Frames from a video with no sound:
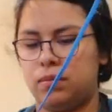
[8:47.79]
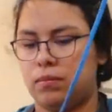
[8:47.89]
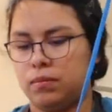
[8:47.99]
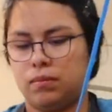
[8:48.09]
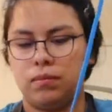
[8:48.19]

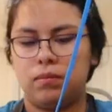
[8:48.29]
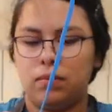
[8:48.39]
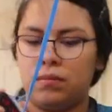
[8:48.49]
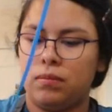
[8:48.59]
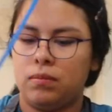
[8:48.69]
desperate to
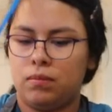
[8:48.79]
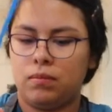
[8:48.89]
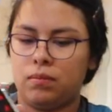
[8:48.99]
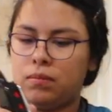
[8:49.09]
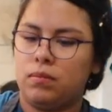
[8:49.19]
be with his
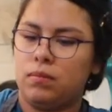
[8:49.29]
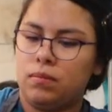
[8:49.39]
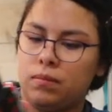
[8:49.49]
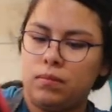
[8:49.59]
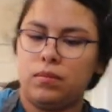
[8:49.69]
brother.
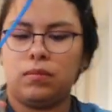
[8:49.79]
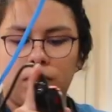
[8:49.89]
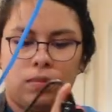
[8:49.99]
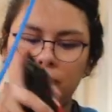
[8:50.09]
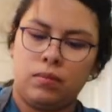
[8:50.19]

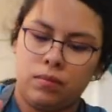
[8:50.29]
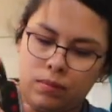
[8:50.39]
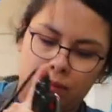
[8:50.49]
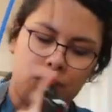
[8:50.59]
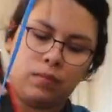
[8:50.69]
So
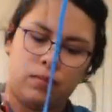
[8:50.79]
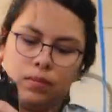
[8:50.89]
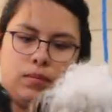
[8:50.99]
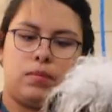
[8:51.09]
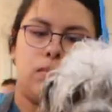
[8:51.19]

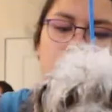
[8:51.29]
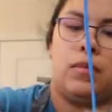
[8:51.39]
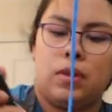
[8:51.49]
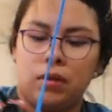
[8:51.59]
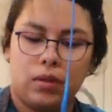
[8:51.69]
um, I just
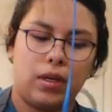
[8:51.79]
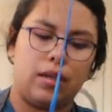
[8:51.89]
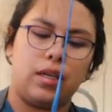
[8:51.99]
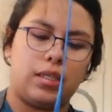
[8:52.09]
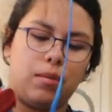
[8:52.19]
started
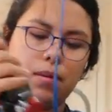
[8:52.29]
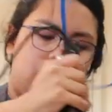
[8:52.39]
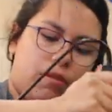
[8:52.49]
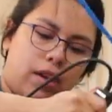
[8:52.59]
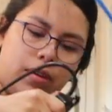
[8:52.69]
shaving, so he
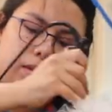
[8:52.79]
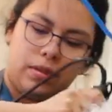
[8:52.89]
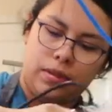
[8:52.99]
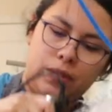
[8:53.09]
was pretty